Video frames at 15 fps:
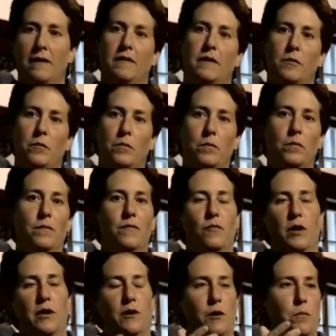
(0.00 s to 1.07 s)
to,
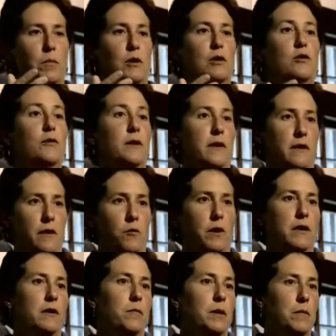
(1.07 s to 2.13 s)
we call it ballooning, they
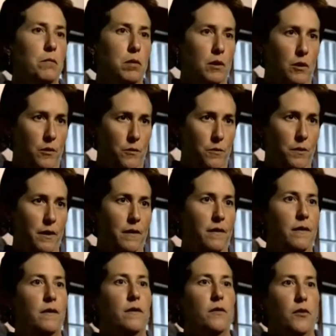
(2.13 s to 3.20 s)
wait to be
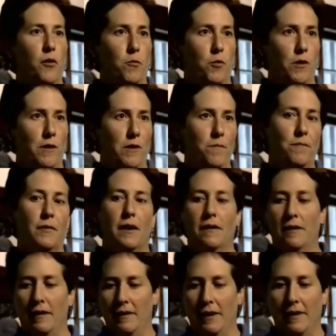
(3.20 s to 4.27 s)
blown somewhere.
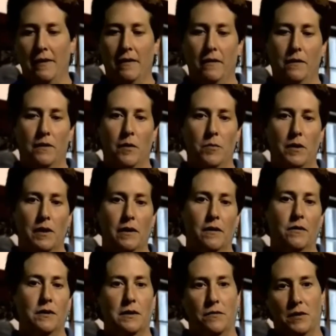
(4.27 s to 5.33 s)
They land on something
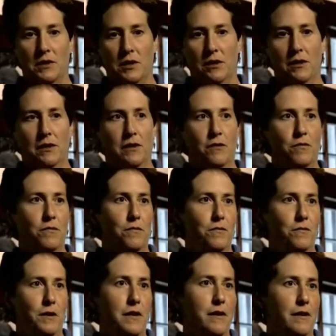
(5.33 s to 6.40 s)
else. If it's good to
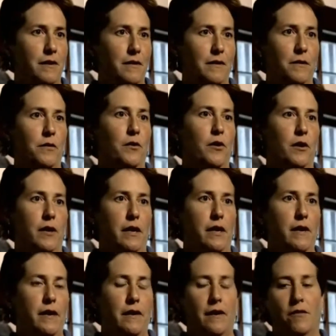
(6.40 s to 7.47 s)
feed on, they'll start
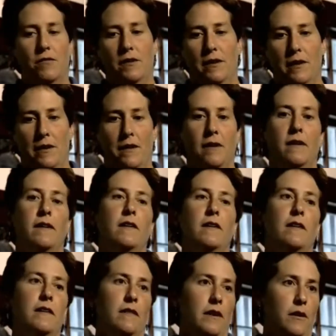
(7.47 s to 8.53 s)
eating. If not,
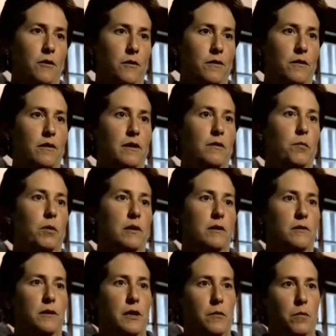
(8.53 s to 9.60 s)
they go through this
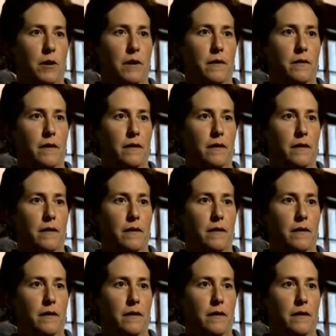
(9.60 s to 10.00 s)
ballooning process